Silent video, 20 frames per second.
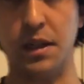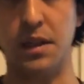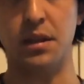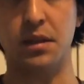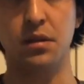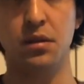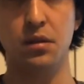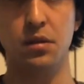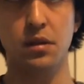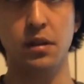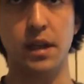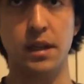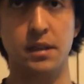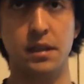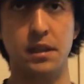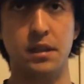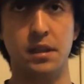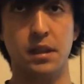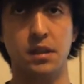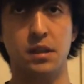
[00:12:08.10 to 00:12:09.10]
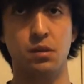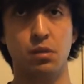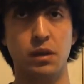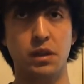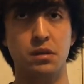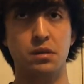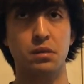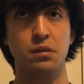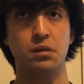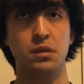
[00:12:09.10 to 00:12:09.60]
a SHS
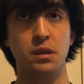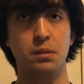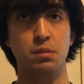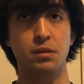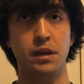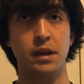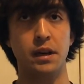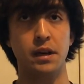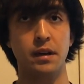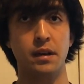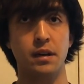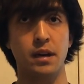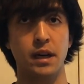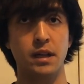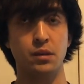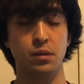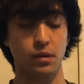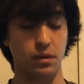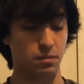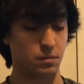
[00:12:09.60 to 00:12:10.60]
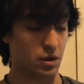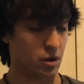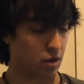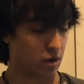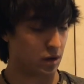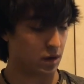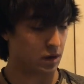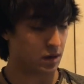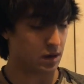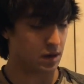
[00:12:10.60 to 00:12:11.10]
22 TPA high torque
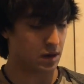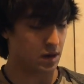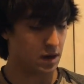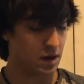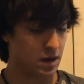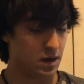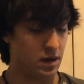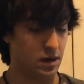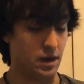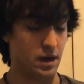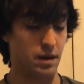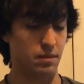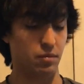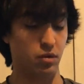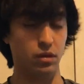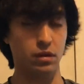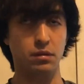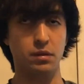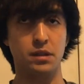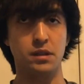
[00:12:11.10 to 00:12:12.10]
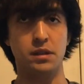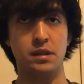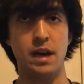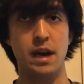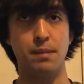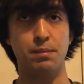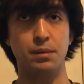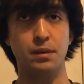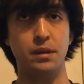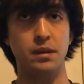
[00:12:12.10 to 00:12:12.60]
motor. Really, really
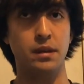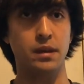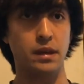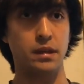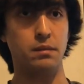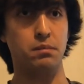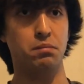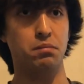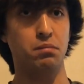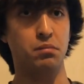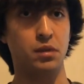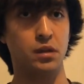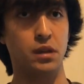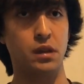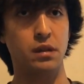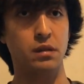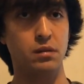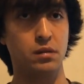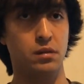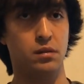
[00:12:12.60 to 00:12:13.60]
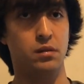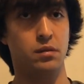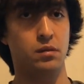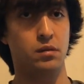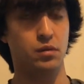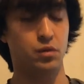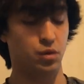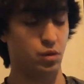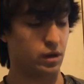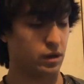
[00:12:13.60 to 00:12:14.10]
snappy and good
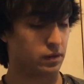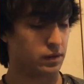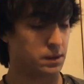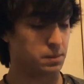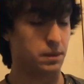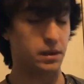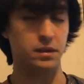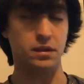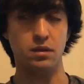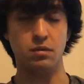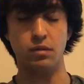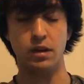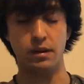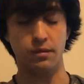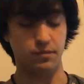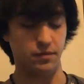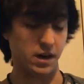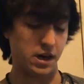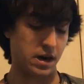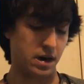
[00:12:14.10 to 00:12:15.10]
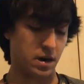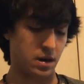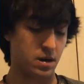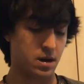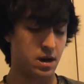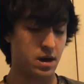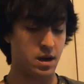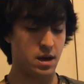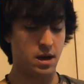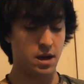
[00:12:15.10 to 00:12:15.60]
trigger response and rate of
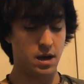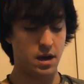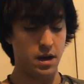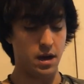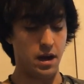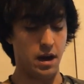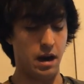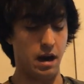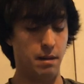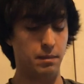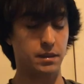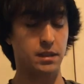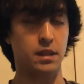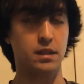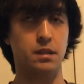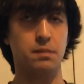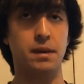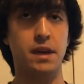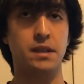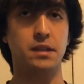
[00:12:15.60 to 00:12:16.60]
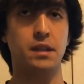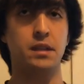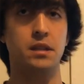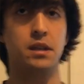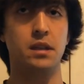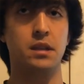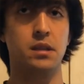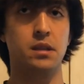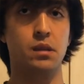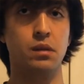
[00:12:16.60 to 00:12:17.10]
fire. It's got some
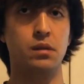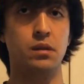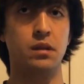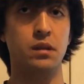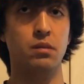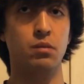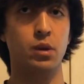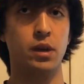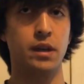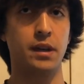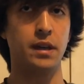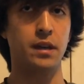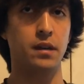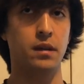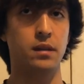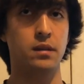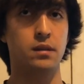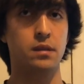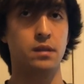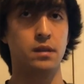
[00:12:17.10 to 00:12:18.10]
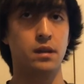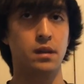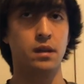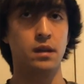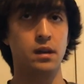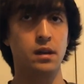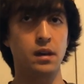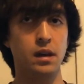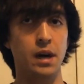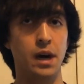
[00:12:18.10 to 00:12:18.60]
SHS 13-to-1 gears.
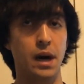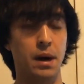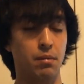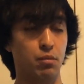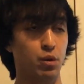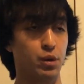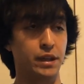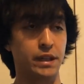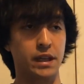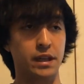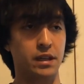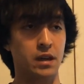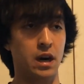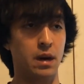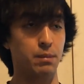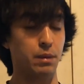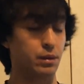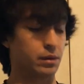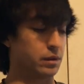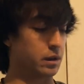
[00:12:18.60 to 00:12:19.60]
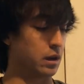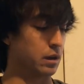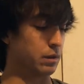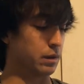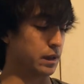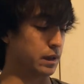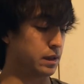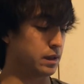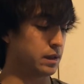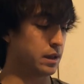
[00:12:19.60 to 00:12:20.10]
Really good combo to go
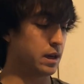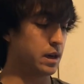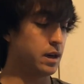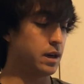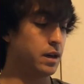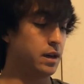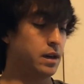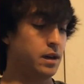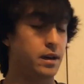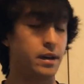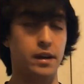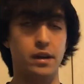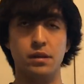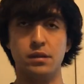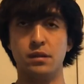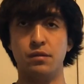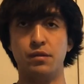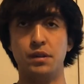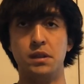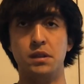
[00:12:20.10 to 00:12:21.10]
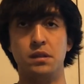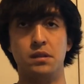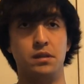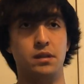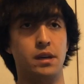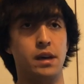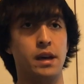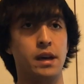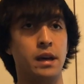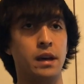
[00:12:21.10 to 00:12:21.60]
with. It also features
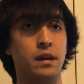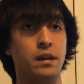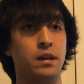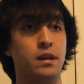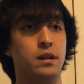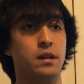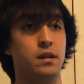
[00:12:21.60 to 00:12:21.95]
a